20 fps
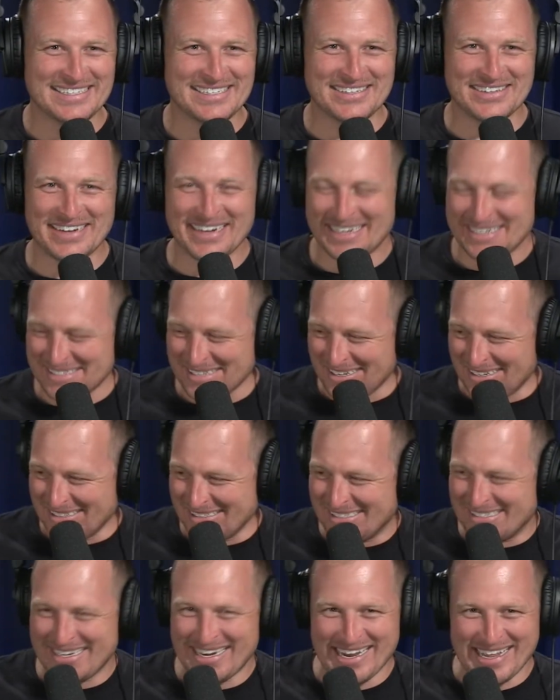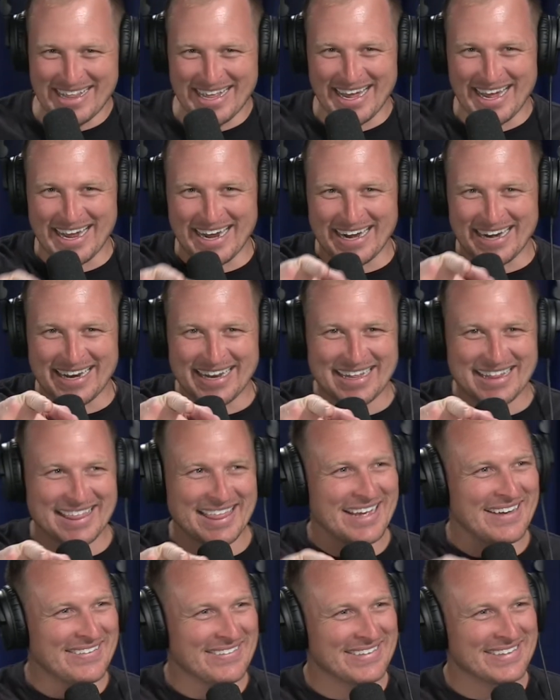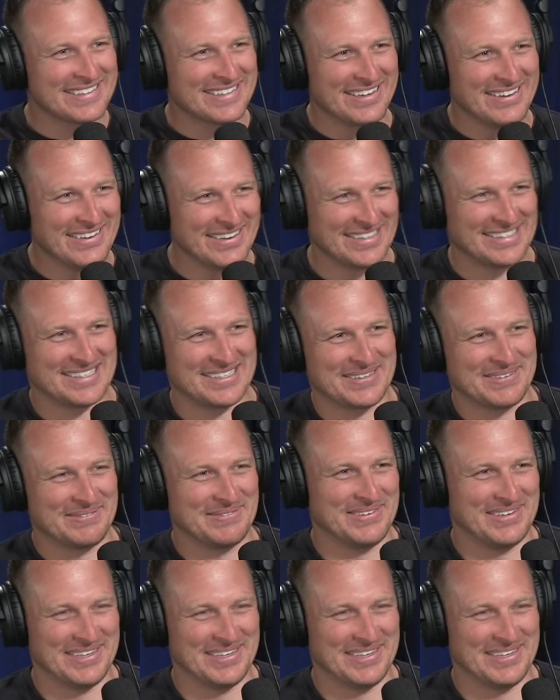you guys all see that? That was awesome.